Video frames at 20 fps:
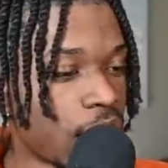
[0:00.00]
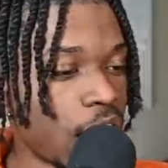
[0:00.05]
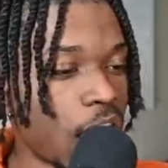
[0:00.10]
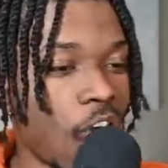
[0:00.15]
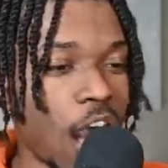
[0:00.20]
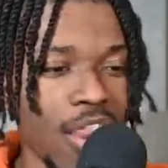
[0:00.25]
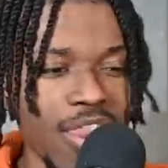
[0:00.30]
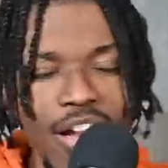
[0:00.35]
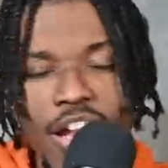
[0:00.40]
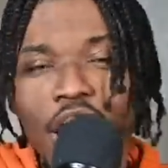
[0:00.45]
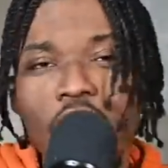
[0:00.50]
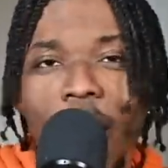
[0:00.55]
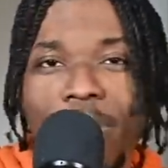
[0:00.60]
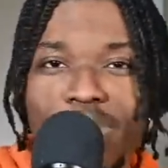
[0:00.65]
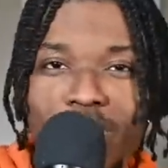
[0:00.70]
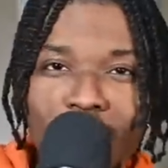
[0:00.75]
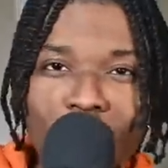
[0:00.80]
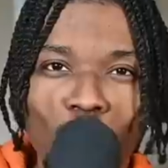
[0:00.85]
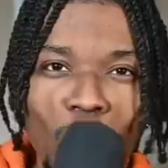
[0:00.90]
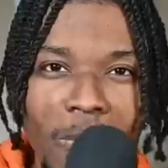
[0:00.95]
Uh, the
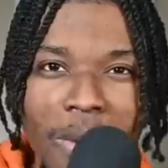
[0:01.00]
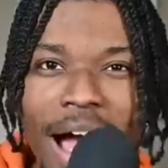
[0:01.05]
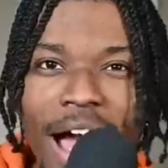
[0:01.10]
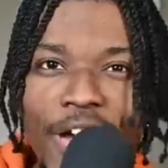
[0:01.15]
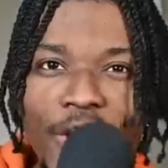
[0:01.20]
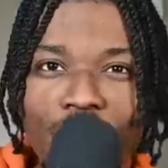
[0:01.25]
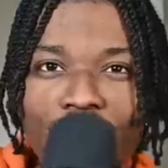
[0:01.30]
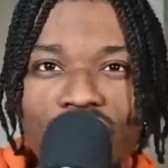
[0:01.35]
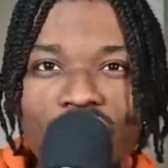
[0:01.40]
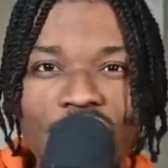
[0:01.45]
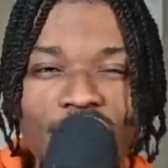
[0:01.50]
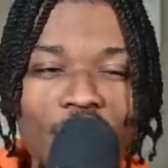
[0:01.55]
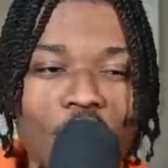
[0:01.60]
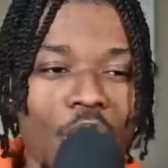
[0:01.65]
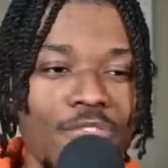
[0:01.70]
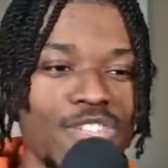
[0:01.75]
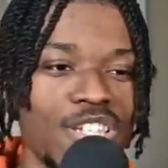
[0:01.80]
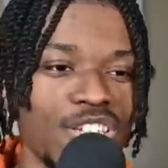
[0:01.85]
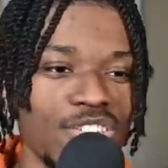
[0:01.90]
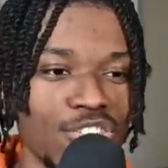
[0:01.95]
Cubs were buyers this
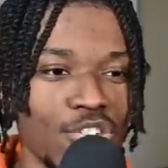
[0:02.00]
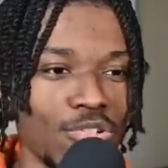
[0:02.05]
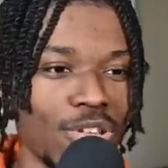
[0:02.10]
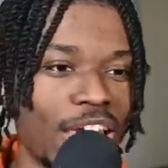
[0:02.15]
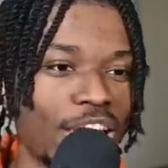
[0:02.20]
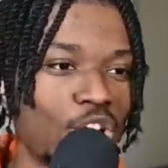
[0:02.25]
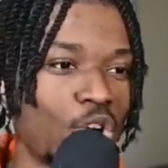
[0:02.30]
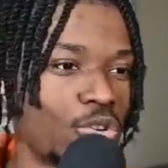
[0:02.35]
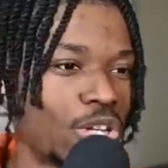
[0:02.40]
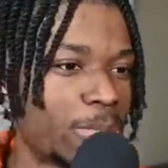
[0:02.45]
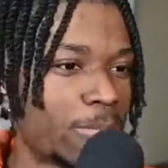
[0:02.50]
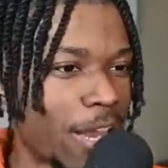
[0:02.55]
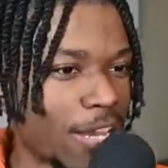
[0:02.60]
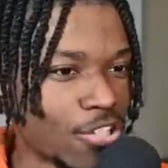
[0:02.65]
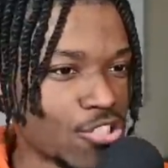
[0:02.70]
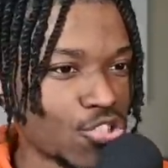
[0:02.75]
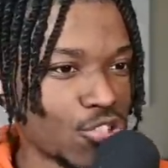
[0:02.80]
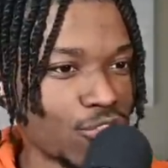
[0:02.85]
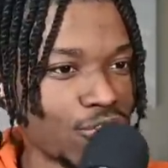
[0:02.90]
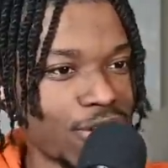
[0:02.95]
offseason, so like Cody
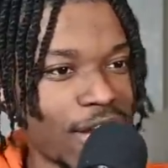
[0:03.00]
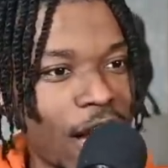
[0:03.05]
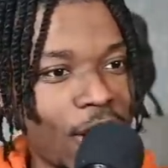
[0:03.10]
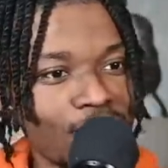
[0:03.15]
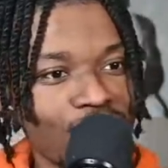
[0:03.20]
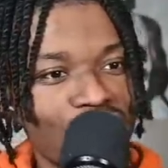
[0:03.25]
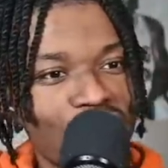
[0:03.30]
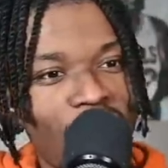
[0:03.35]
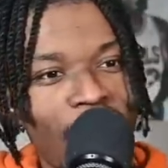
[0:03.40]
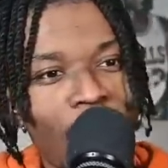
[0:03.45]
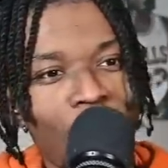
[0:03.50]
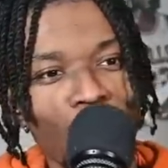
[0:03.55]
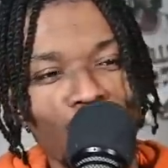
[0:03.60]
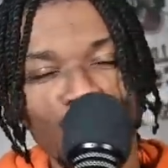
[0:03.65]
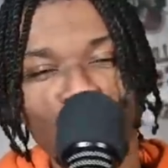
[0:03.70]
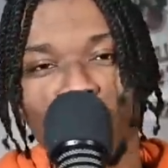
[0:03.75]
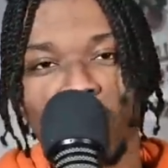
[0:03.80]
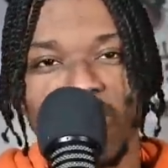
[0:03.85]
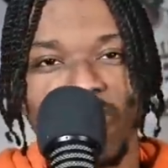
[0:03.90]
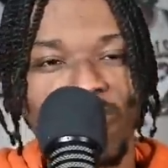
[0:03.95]
Bellinger is now in town, which
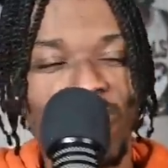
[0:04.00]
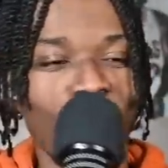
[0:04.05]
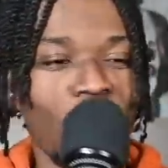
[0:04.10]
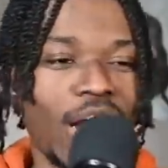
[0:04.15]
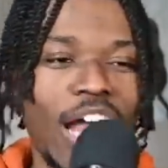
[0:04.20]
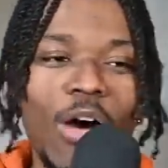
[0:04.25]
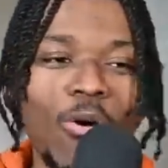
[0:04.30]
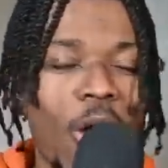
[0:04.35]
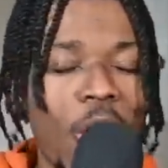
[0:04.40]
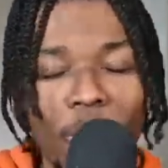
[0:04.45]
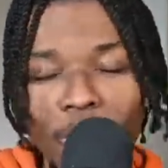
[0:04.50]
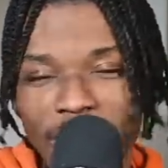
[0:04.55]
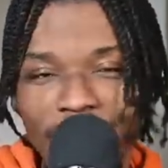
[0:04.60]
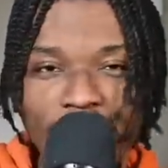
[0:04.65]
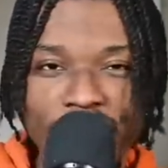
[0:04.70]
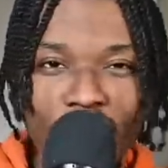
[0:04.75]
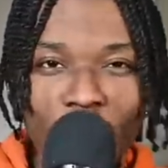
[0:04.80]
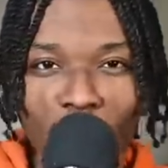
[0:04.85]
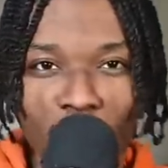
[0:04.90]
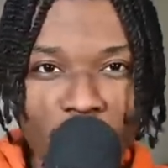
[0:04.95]
will be fun. I'll, I'll be
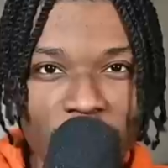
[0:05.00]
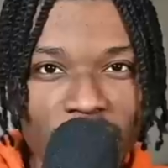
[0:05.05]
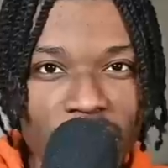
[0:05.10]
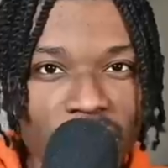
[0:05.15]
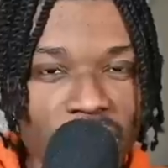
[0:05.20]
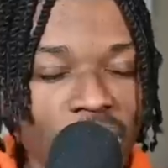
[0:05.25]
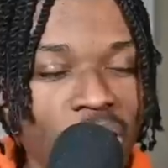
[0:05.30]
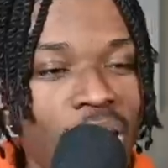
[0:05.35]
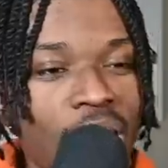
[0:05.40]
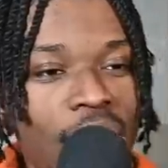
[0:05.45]
hitting up Wrigley.